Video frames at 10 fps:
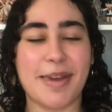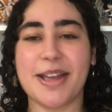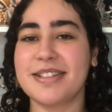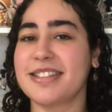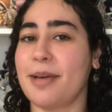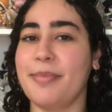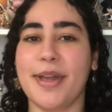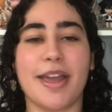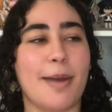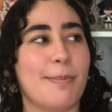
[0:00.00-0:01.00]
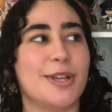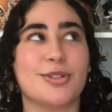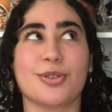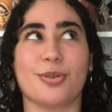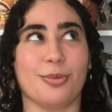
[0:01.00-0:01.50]
made something in me
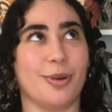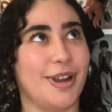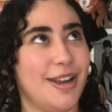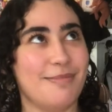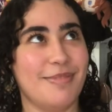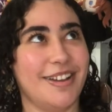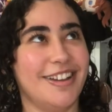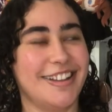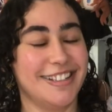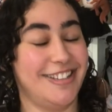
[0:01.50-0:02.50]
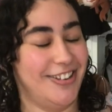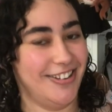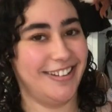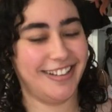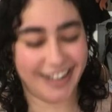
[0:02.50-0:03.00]
scream
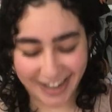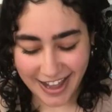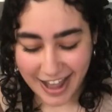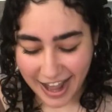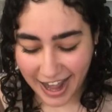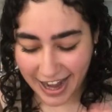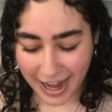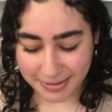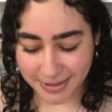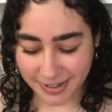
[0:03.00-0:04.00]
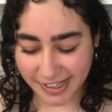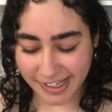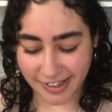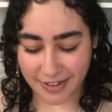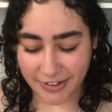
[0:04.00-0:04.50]
internally. I absolutely love